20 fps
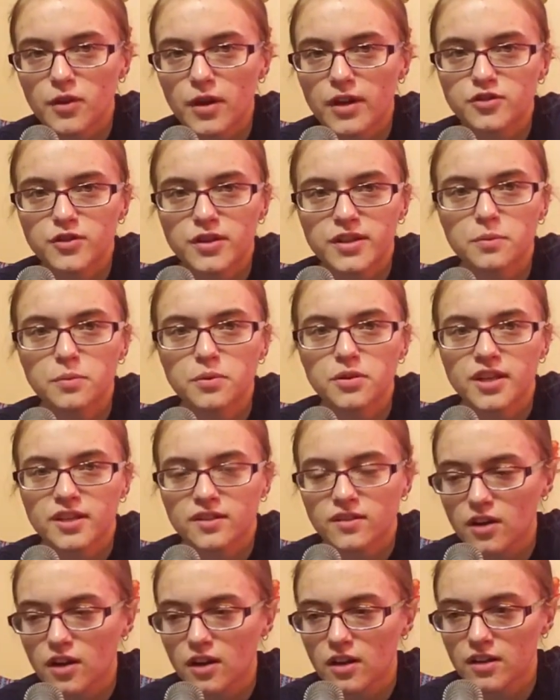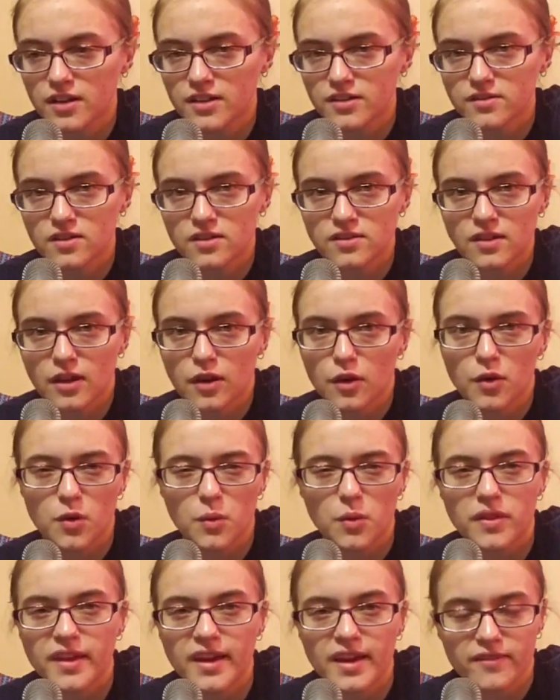They're not trying to protect the colonists because they don't
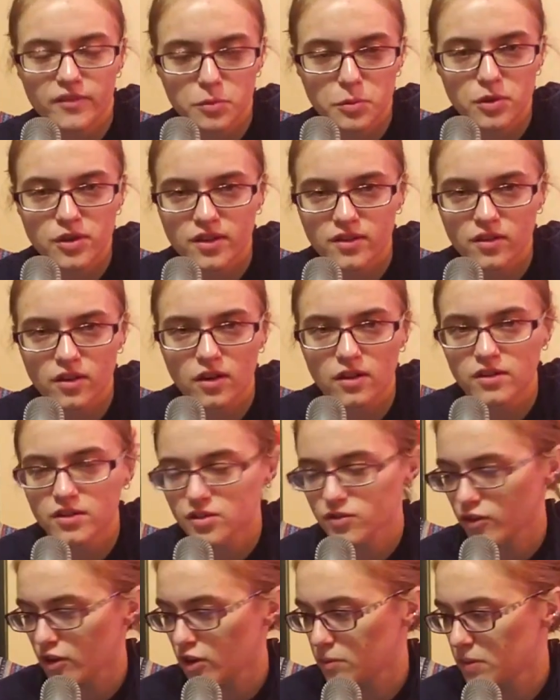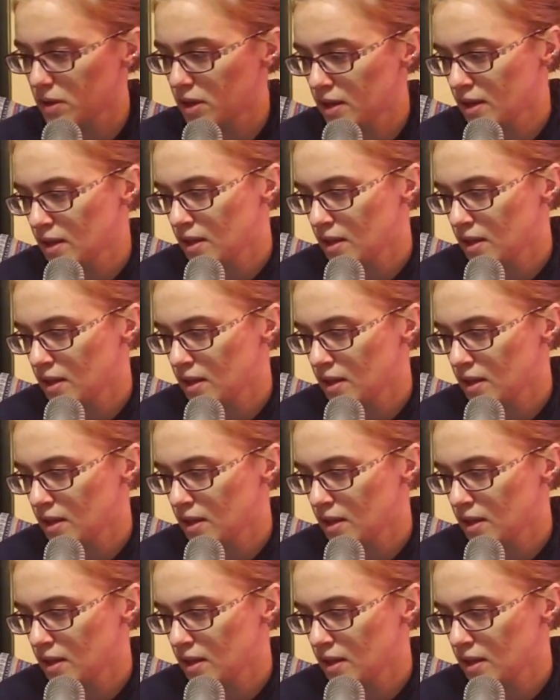know what they have to protect the colonists from,